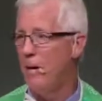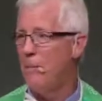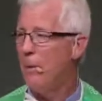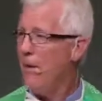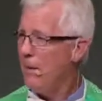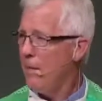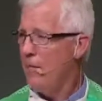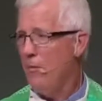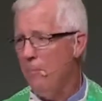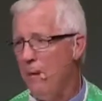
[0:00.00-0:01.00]
but I think
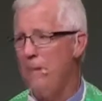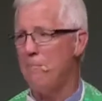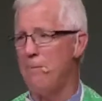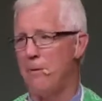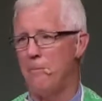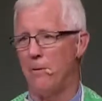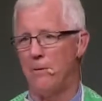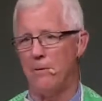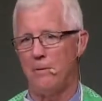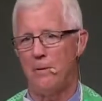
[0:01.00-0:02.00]
for many people,
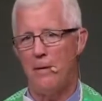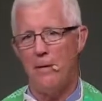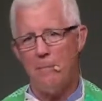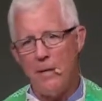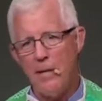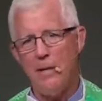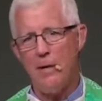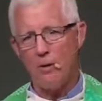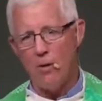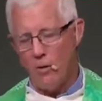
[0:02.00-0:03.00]
and many in
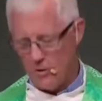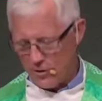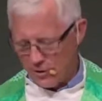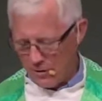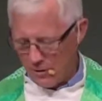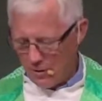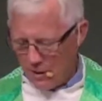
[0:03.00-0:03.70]
our culture,